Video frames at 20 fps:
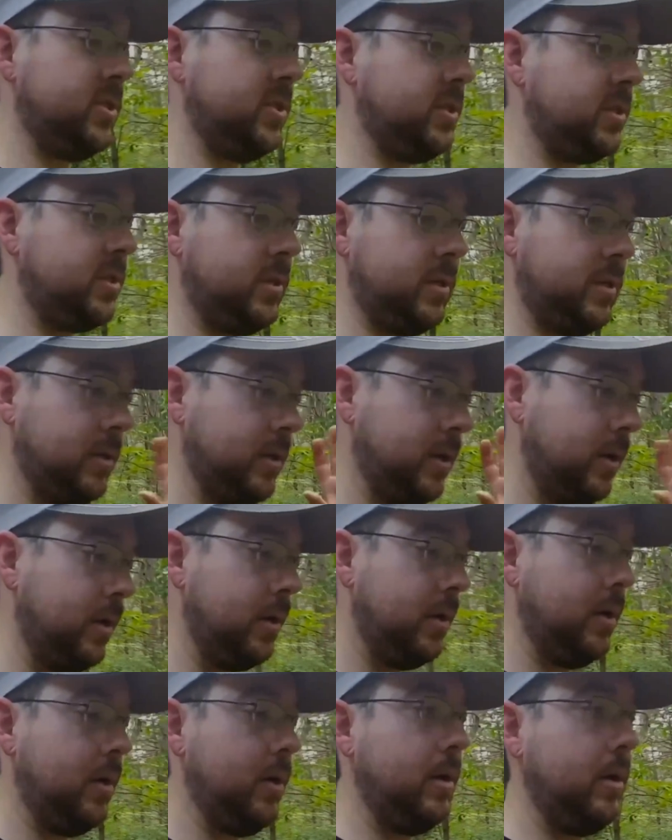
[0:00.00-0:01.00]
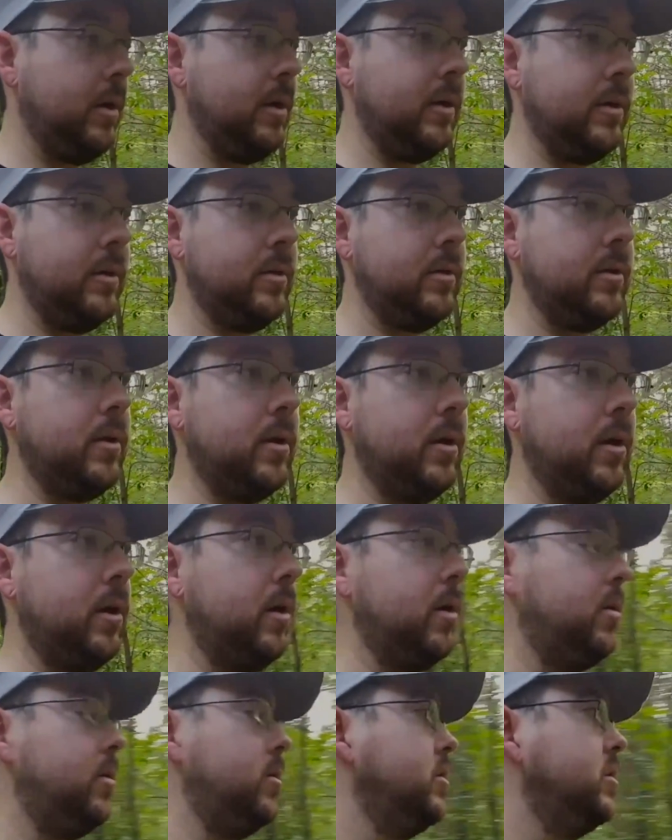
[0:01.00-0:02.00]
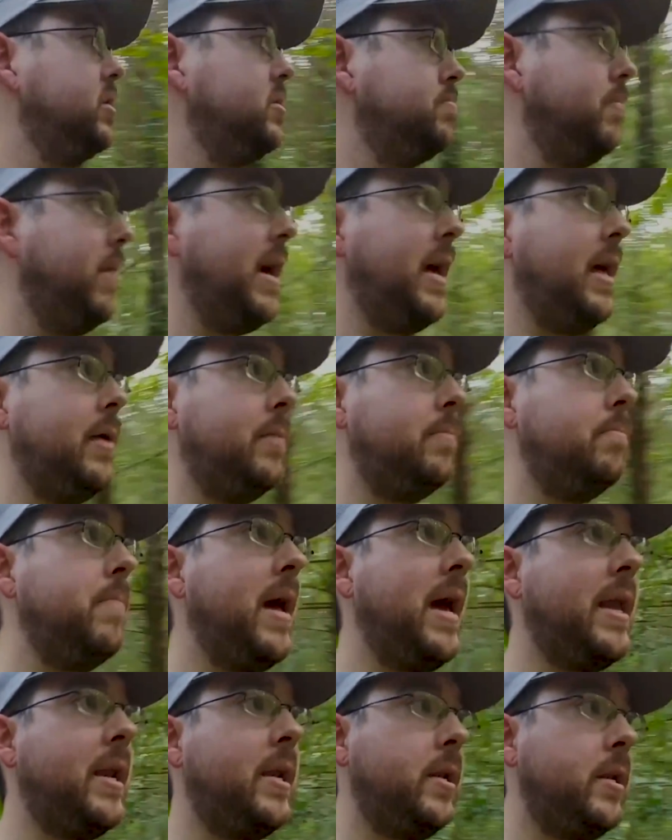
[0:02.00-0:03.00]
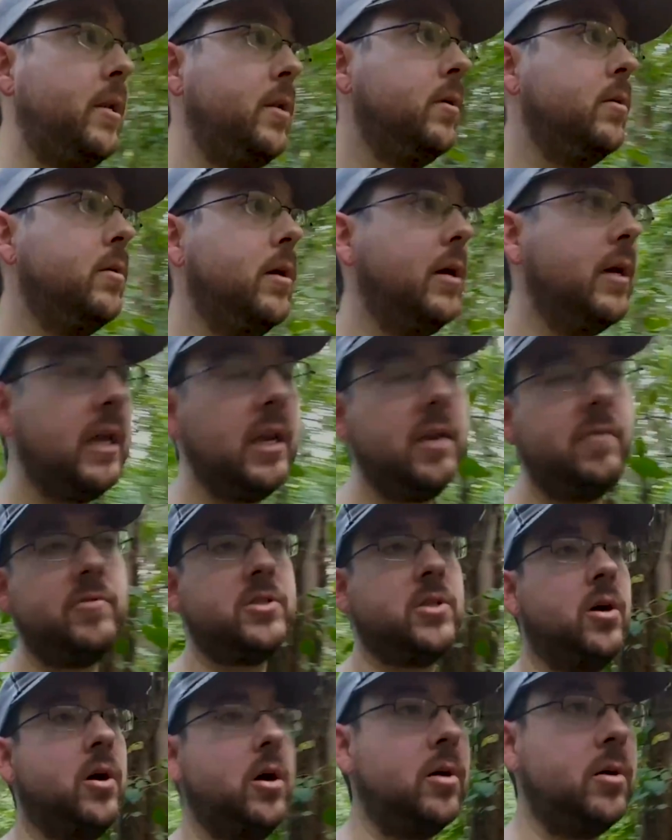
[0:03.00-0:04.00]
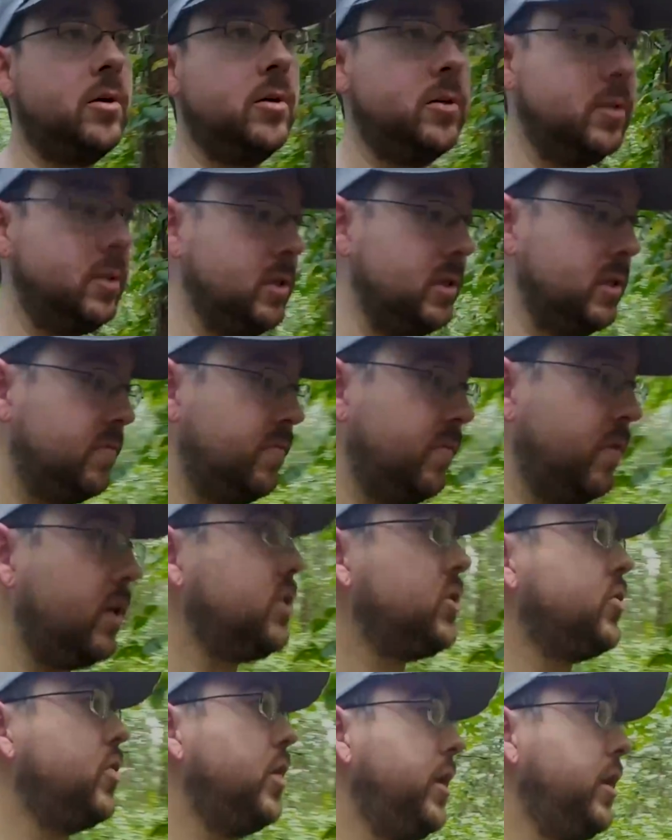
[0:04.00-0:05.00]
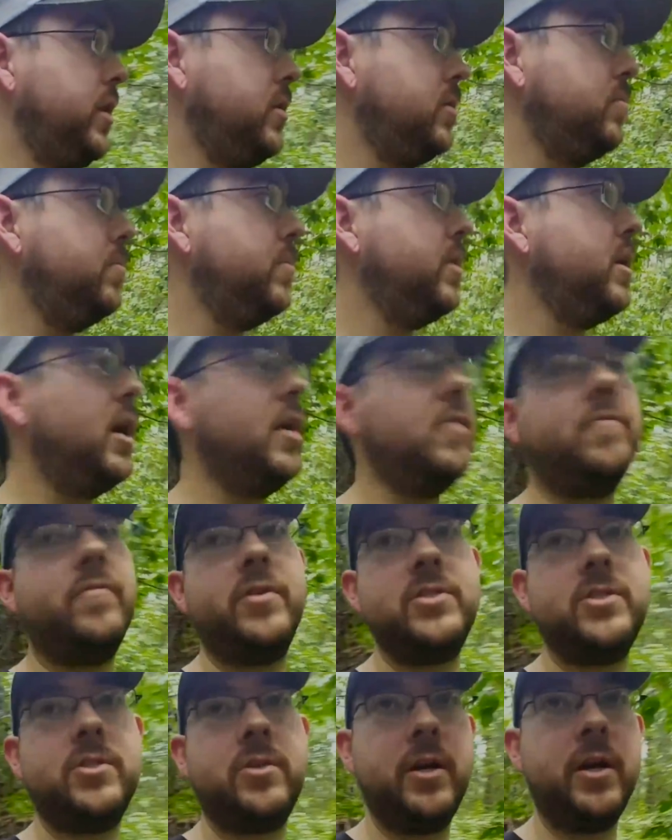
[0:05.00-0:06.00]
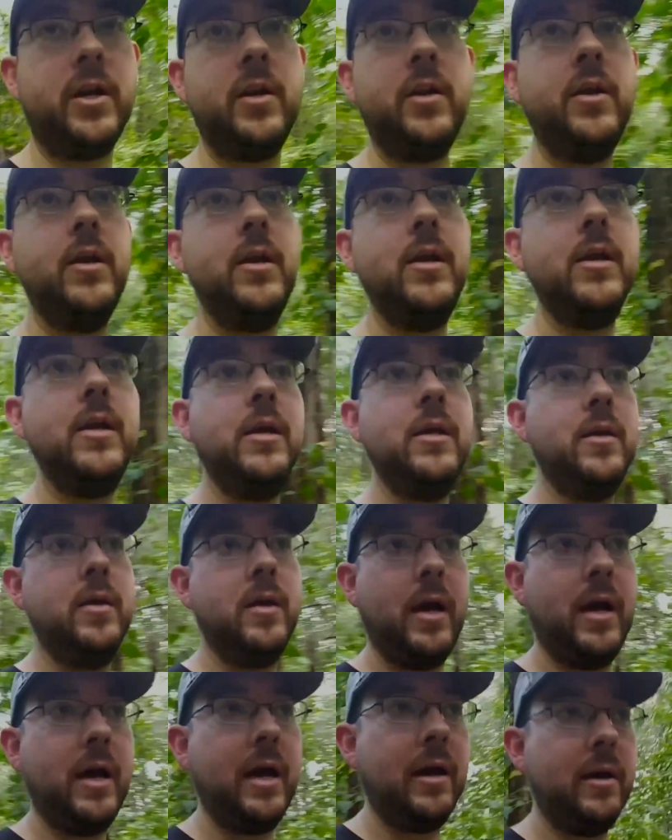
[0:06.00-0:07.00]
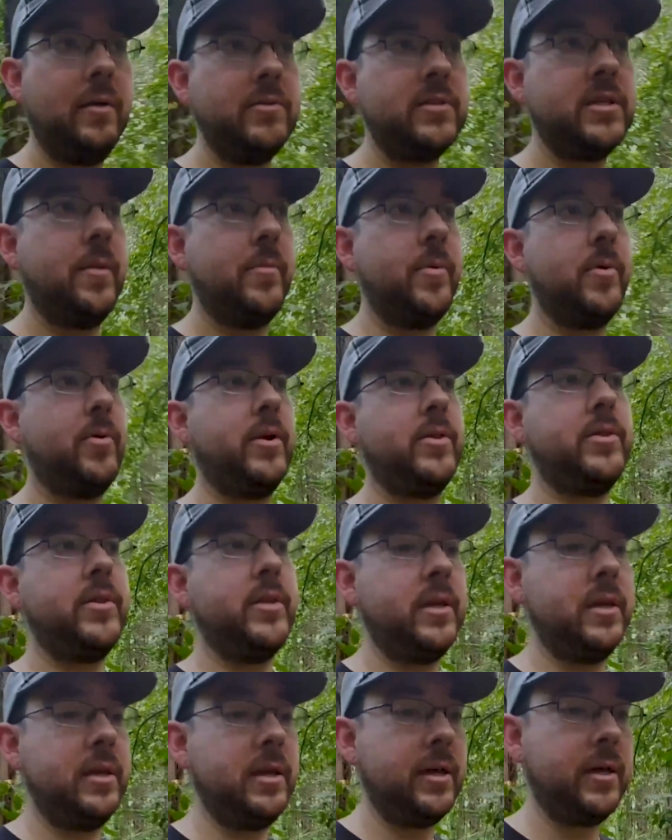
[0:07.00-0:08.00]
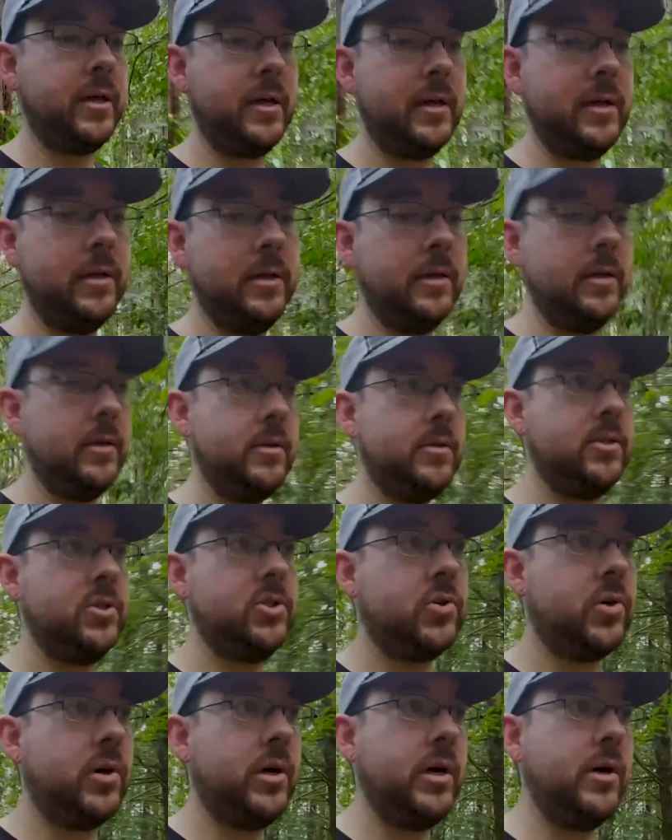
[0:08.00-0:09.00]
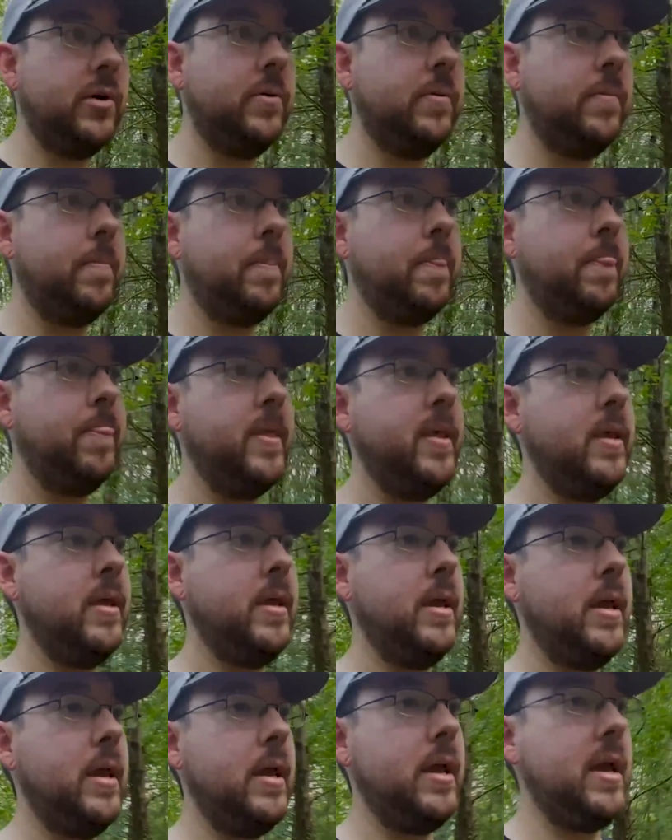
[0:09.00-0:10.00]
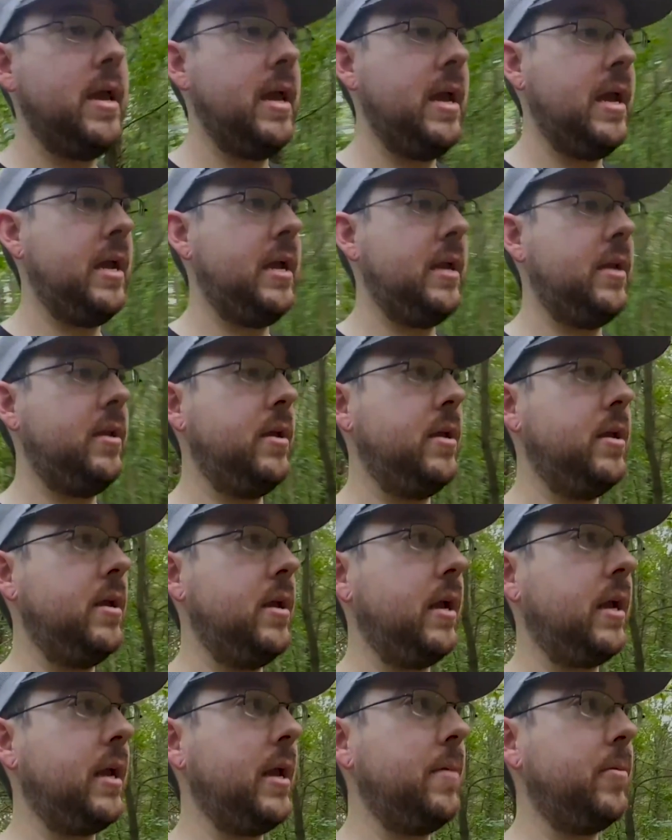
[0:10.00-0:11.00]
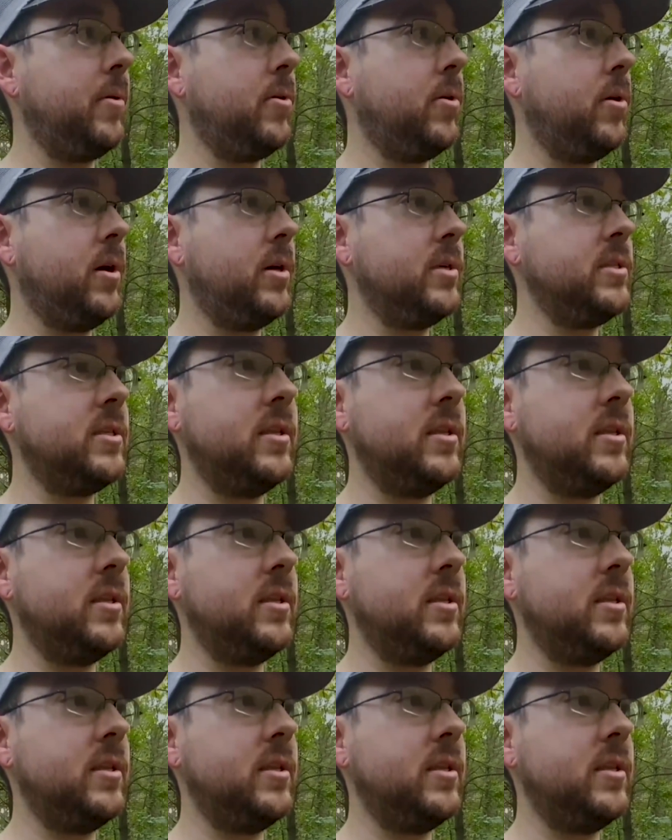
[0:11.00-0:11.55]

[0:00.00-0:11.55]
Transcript: just, it's maddening. I can't even talk. It's frustrating, beyond frustrating. I was coming around the trail, and I came across